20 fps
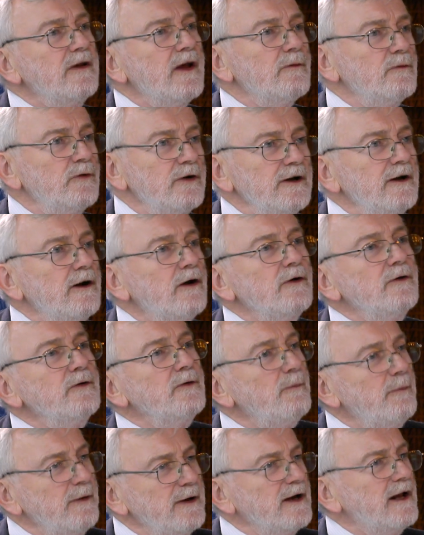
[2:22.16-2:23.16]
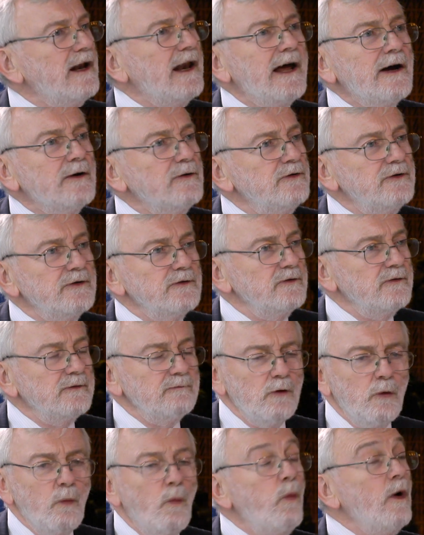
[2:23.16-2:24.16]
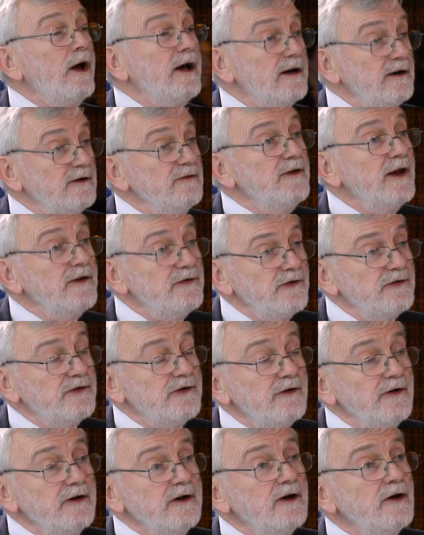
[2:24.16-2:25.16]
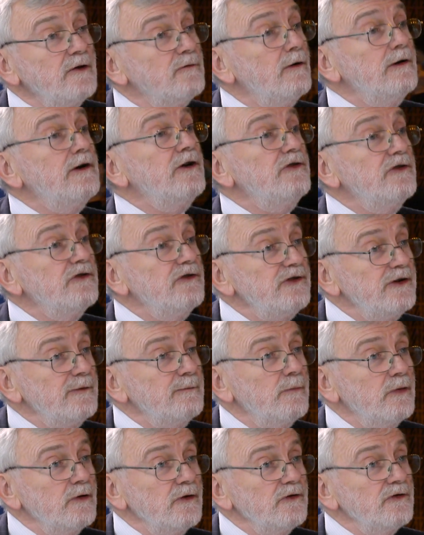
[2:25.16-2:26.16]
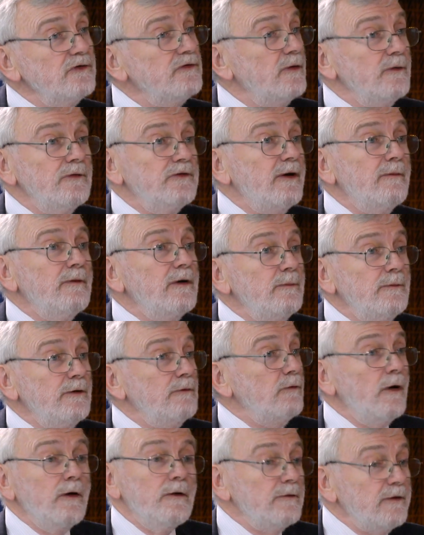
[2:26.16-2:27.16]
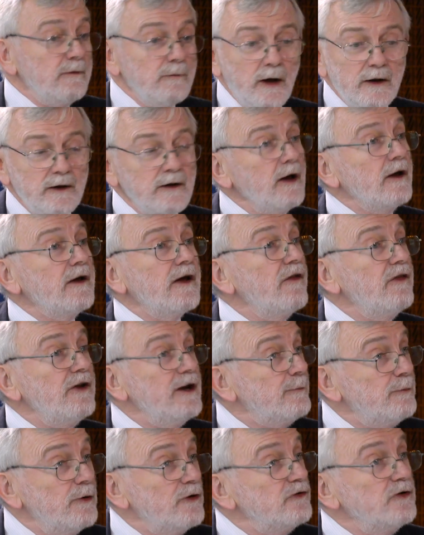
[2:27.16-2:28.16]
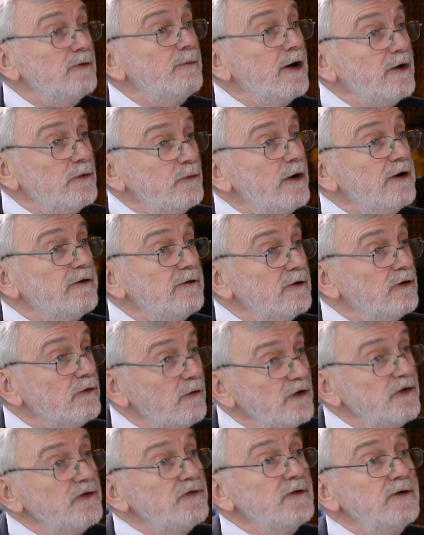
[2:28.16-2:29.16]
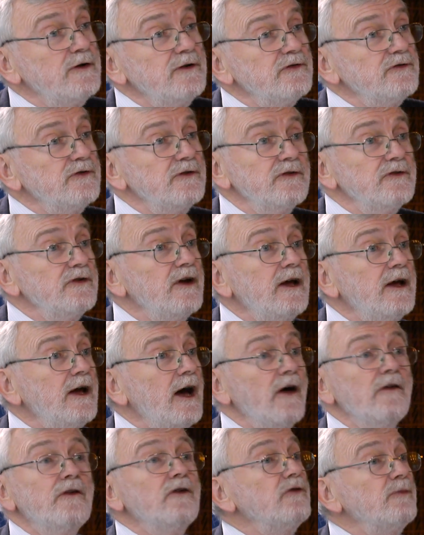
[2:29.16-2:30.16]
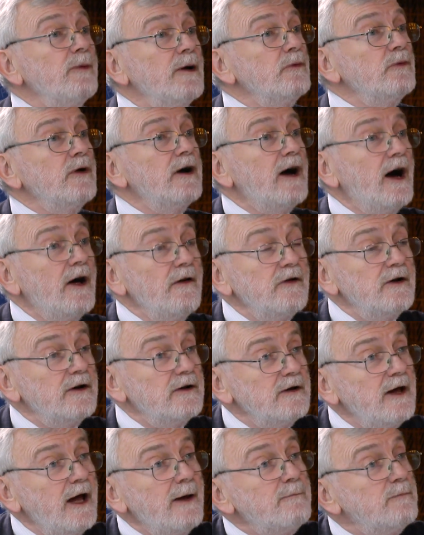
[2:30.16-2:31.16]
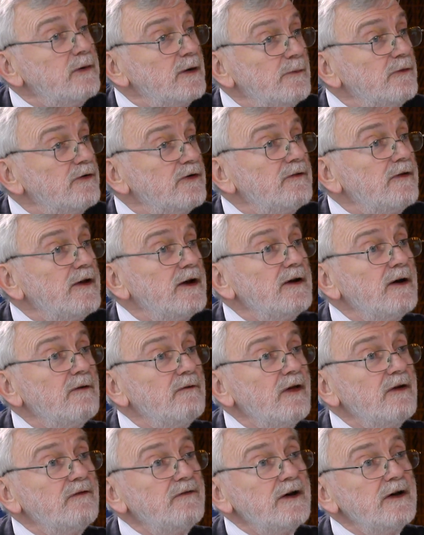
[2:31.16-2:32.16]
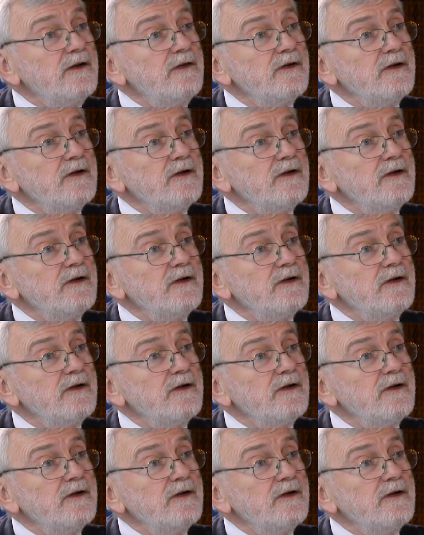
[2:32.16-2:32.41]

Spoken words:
that would include being allowed to wear, if necessary, religious symbols. A Catholic person might wear a cross, for instance. Others might wear other emblems of their faith.